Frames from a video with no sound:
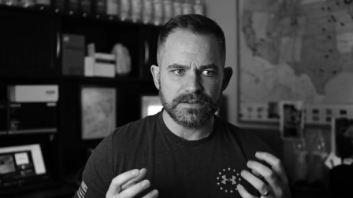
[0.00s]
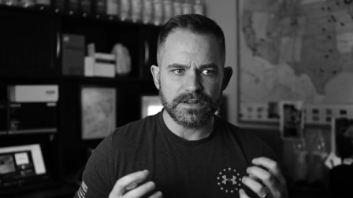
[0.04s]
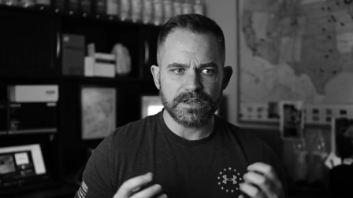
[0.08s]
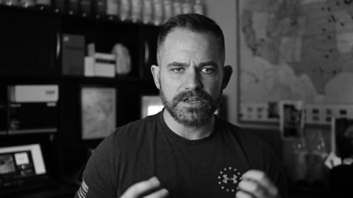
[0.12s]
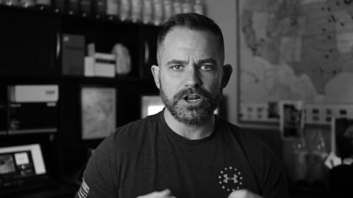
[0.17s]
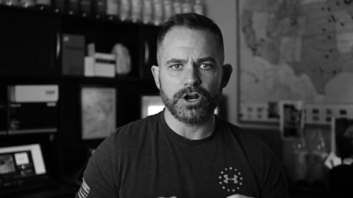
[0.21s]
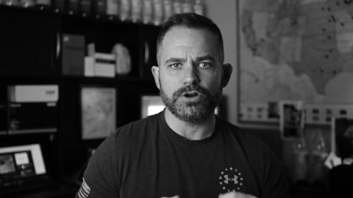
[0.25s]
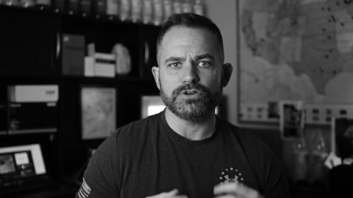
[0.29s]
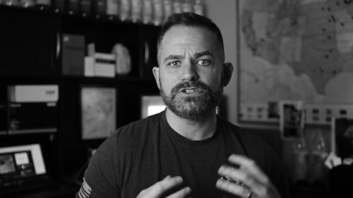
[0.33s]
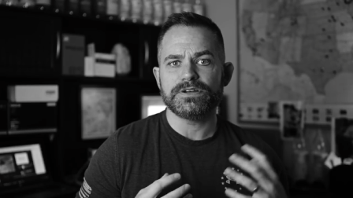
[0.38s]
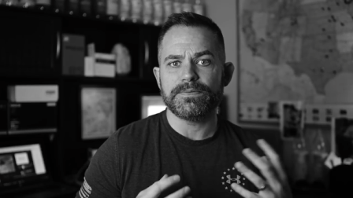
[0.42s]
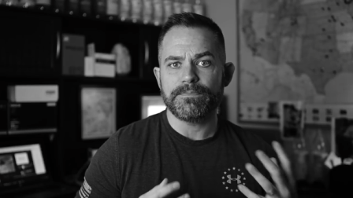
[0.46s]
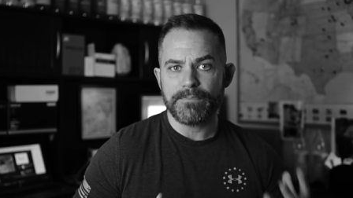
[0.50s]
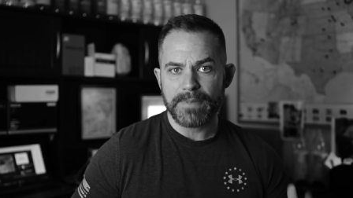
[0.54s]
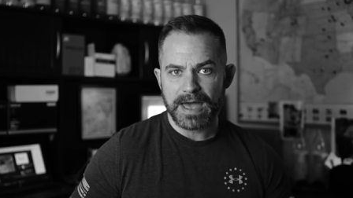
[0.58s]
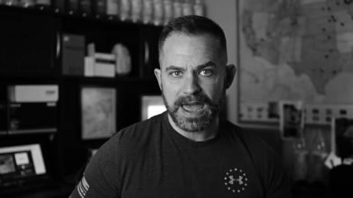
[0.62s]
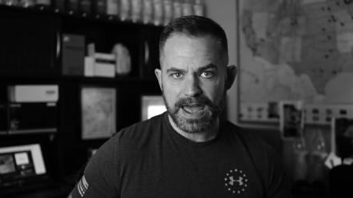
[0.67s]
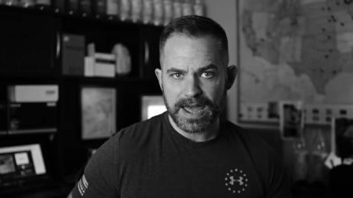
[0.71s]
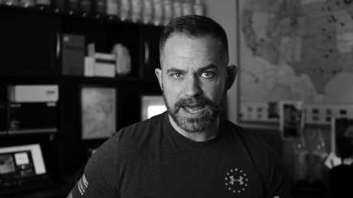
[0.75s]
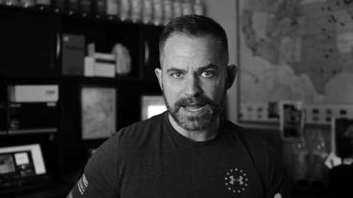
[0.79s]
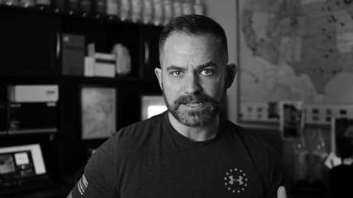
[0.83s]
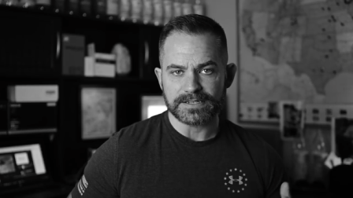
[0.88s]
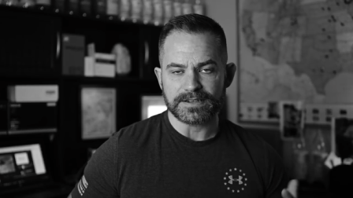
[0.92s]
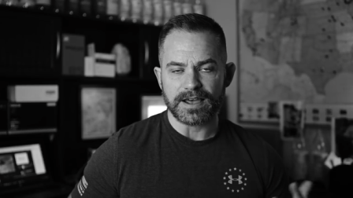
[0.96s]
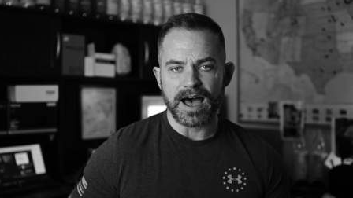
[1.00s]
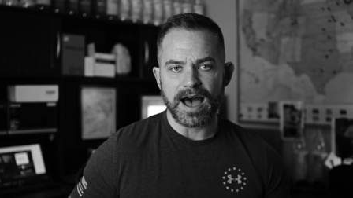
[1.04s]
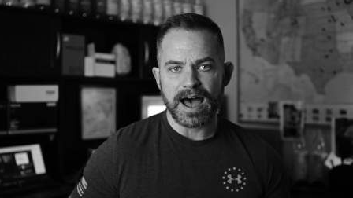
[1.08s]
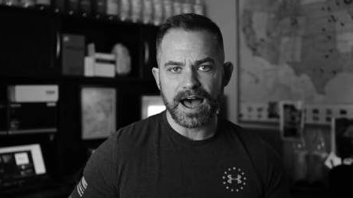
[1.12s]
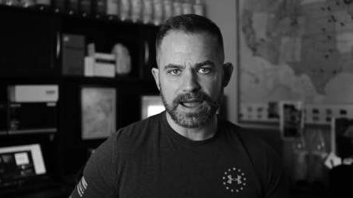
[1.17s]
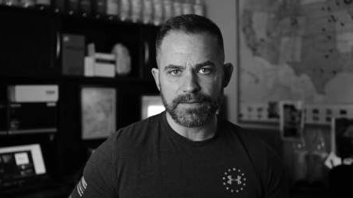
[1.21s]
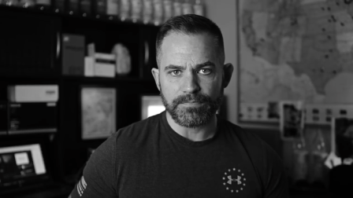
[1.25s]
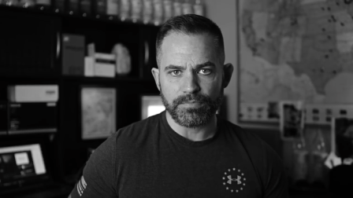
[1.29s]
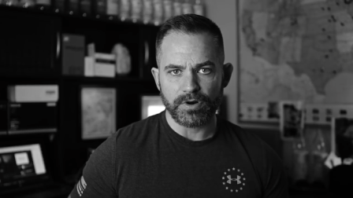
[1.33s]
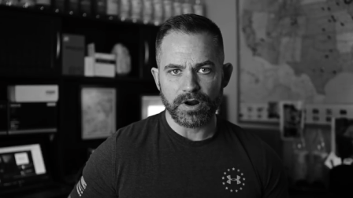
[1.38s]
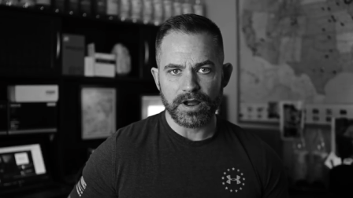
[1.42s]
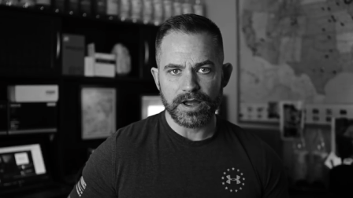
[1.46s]
you know, demands a
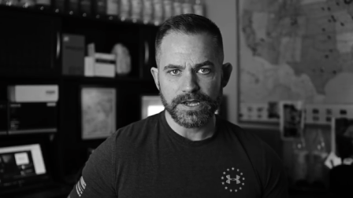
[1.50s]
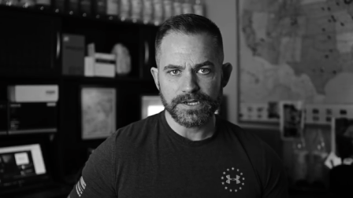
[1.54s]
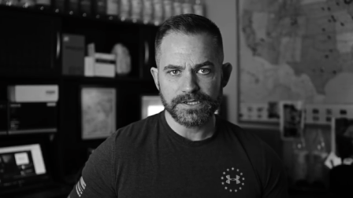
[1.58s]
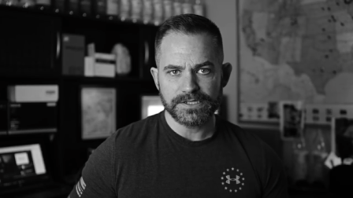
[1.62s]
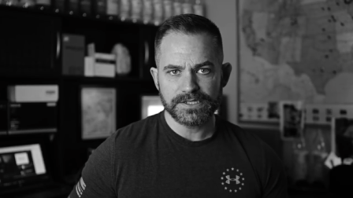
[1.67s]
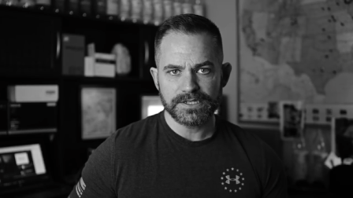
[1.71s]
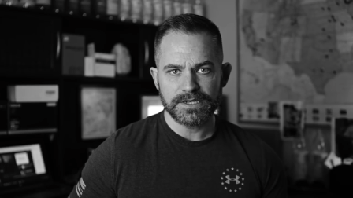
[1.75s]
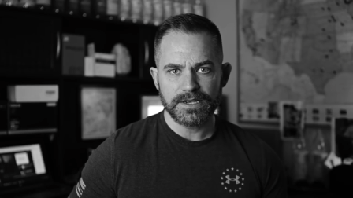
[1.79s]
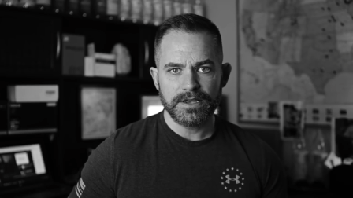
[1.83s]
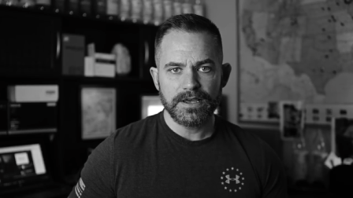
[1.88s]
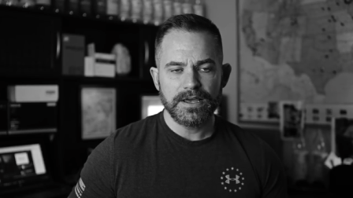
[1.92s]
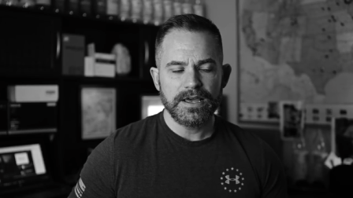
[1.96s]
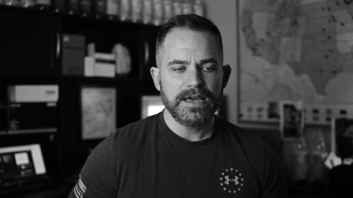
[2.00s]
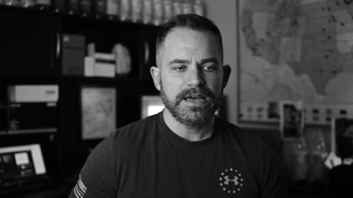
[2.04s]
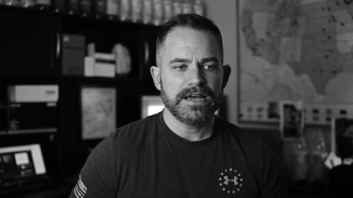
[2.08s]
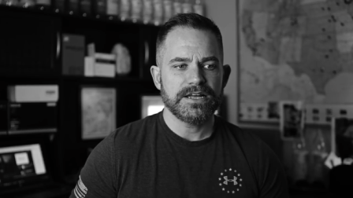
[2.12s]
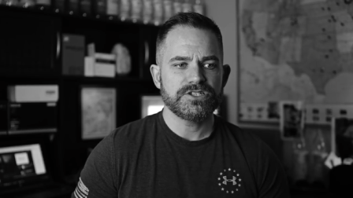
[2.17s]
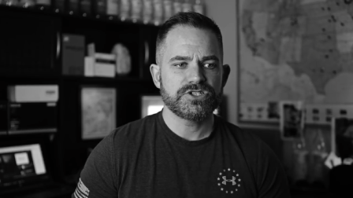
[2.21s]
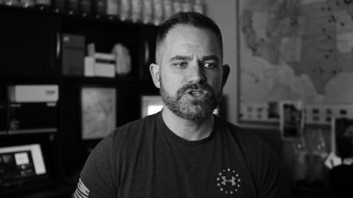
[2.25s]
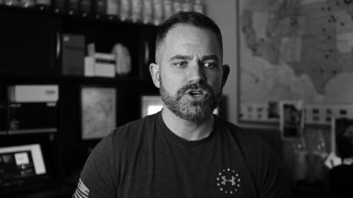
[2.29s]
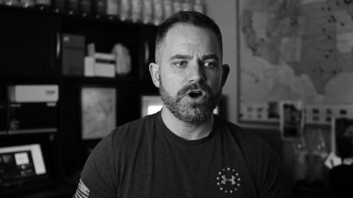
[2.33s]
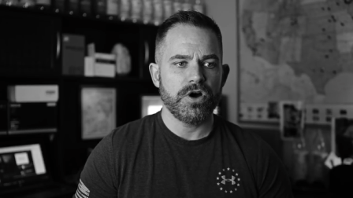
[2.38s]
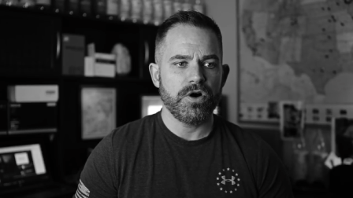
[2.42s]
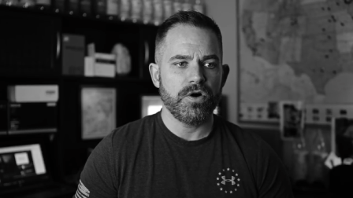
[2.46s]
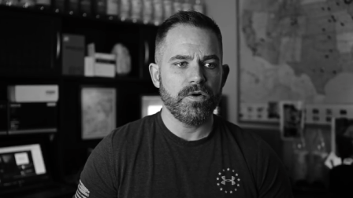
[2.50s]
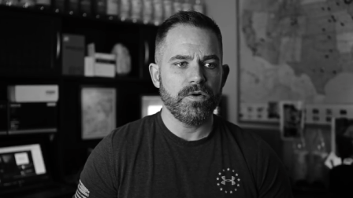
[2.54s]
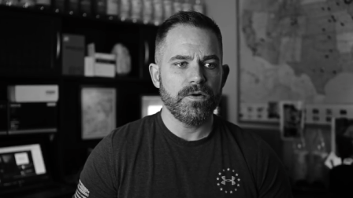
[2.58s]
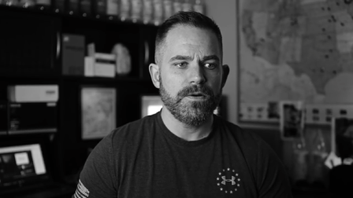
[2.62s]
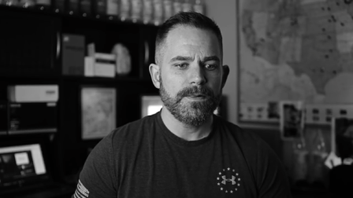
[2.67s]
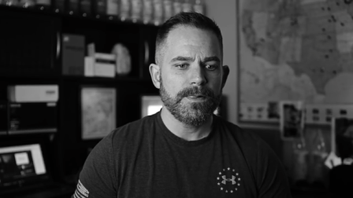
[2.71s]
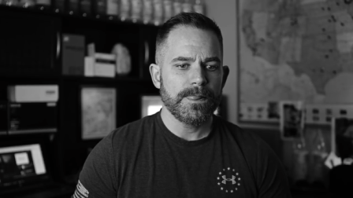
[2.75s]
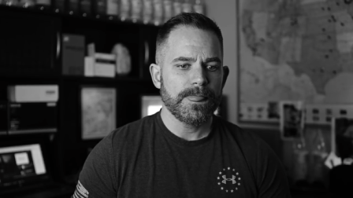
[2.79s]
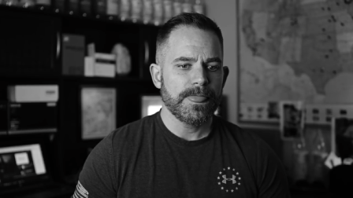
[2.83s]
high price. And so